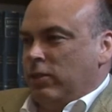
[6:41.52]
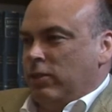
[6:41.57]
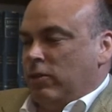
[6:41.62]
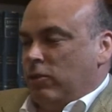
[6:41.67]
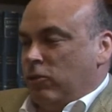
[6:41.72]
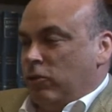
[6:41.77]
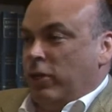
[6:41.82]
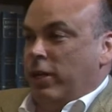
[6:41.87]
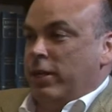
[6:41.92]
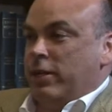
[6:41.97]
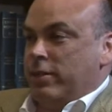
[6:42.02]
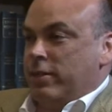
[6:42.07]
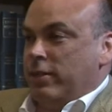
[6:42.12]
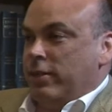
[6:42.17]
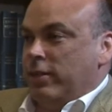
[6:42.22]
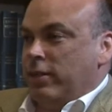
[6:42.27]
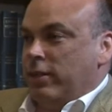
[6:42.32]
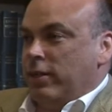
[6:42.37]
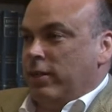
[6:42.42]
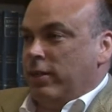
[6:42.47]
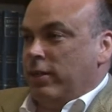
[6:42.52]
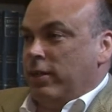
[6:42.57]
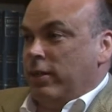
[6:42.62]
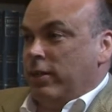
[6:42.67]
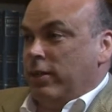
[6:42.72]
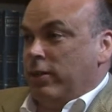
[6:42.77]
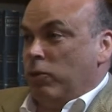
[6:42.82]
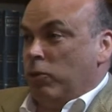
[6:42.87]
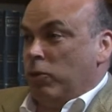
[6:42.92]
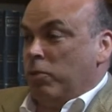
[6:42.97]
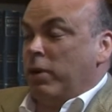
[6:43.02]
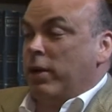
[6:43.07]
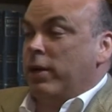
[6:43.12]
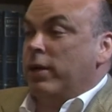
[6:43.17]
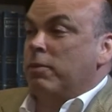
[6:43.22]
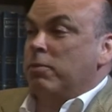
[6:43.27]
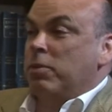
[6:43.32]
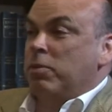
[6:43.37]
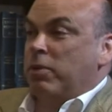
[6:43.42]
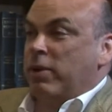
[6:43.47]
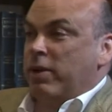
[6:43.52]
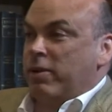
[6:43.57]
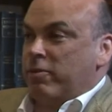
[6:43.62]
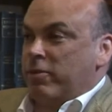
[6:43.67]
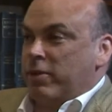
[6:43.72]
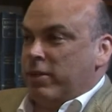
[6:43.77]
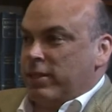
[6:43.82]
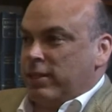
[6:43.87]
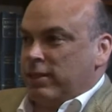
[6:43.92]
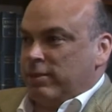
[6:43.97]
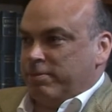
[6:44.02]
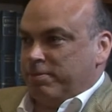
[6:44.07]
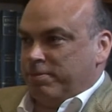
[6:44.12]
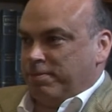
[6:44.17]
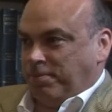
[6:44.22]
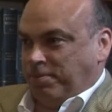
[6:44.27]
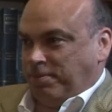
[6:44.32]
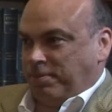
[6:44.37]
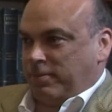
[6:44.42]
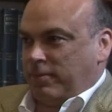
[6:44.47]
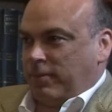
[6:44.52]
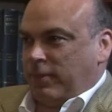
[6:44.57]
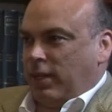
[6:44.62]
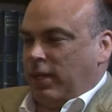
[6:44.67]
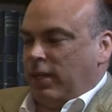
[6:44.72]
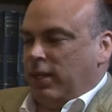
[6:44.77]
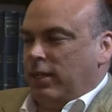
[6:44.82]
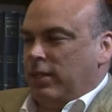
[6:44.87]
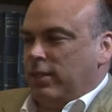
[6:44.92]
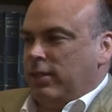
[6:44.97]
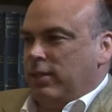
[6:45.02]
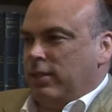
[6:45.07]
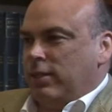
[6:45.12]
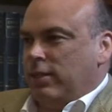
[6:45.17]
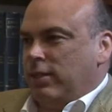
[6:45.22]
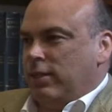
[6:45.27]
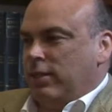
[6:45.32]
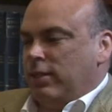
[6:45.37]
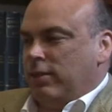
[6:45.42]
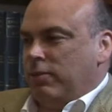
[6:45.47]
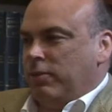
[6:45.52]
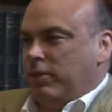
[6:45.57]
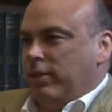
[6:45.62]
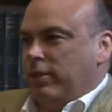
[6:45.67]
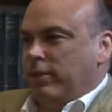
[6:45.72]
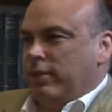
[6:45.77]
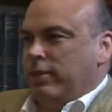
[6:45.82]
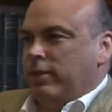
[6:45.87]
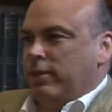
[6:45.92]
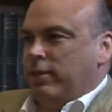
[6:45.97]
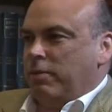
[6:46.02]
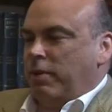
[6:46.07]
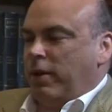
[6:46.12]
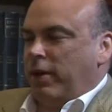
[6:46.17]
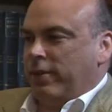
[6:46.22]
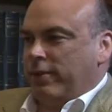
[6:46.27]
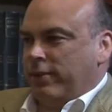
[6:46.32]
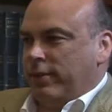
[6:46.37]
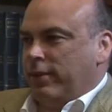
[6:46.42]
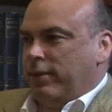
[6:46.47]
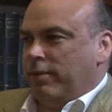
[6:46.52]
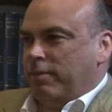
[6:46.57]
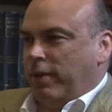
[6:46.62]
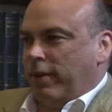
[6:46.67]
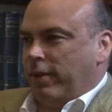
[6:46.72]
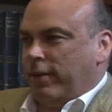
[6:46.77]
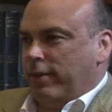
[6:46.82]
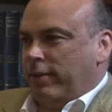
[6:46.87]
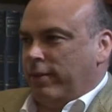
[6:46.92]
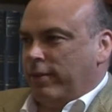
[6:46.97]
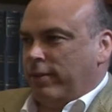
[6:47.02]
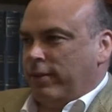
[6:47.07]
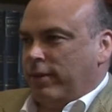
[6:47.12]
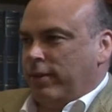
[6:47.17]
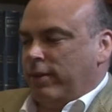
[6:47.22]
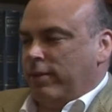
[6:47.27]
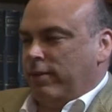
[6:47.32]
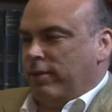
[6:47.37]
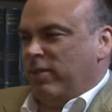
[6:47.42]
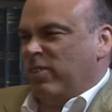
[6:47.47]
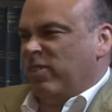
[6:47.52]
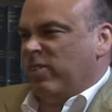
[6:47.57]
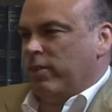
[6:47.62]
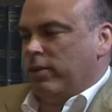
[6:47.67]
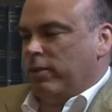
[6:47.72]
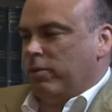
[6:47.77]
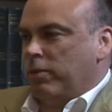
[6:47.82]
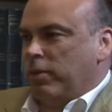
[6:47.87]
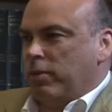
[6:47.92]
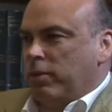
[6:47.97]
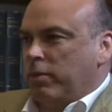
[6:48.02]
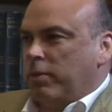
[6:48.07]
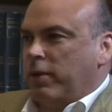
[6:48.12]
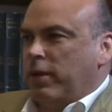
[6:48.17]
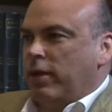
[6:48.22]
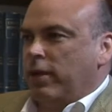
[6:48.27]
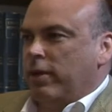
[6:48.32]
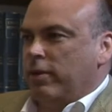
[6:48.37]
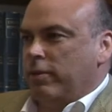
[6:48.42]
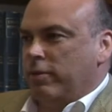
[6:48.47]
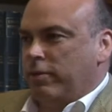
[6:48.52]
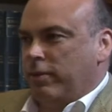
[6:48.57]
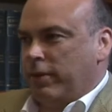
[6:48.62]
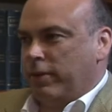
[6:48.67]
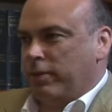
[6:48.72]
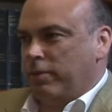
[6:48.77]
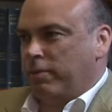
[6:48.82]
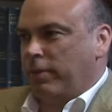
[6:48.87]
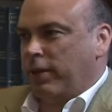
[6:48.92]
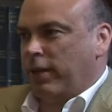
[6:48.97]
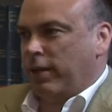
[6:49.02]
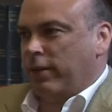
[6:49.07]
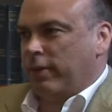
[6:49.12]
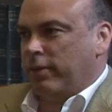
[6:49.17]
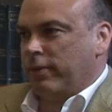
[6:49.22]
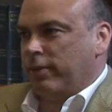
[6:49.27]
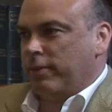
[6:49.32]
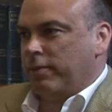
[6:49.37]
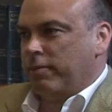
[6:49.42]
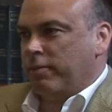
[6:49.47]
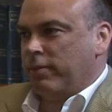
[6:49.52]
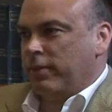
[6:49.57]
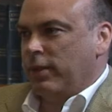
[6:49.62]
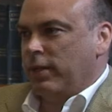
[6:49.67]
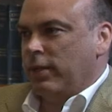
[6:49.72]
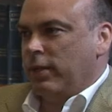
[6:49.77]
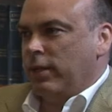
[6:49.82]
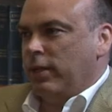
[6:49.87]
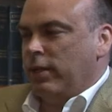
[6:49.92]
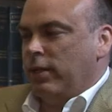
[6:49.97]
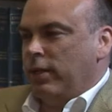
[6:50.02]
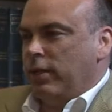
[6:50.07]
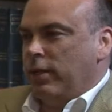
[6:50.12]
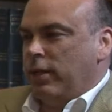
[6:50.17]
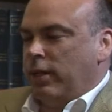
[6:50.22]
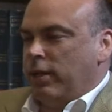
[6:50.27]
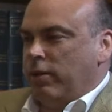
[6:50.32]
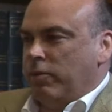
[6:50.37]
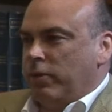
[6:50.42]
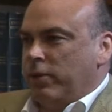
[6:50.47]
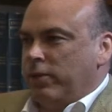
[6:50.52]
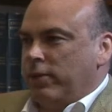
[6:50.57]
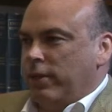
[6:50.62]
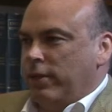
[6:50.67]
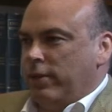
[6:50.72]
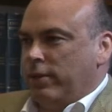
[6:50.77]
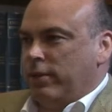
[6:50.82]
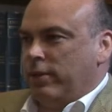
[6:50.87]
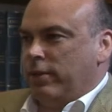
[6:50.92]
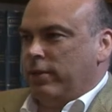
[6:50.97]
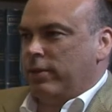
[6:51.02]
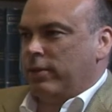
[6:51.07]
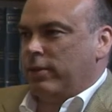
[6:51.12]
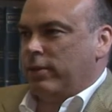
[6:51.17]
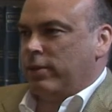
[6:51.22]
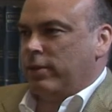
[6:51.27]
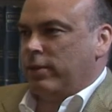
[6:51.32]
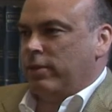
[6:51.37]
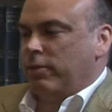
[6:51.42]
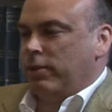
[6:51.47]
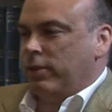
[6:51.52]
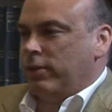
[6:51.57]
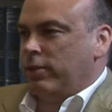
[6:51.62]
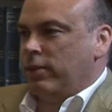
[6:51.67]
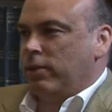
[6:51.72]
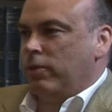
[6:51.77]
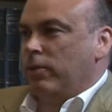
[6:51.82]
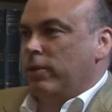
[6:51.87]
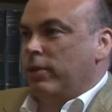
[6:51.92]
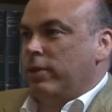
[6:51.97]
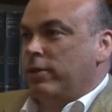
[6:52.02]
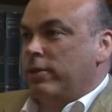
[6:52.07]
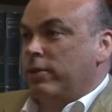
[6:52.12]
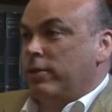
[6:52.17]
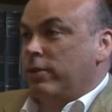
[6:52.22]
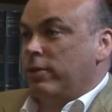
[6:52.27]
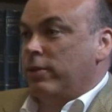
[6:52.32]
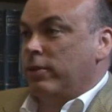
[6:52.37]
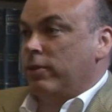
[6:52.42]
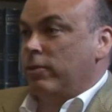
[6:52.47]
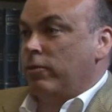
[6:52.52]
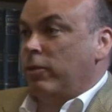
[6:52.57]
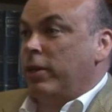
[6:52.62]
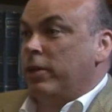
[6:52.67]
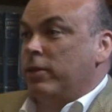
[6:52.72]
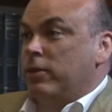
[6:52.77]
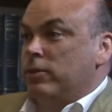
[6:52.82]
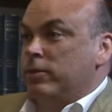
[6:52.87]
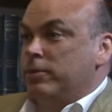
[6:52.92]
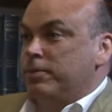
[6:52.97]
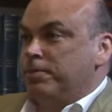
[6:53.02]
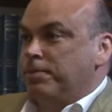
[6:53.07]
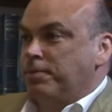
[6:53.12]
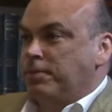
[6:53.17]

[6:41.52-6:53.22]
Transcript: created an automatic number plate reader. And we did this in about 6 months, and it cost us probably about £100,000. And we sold it to Raykel.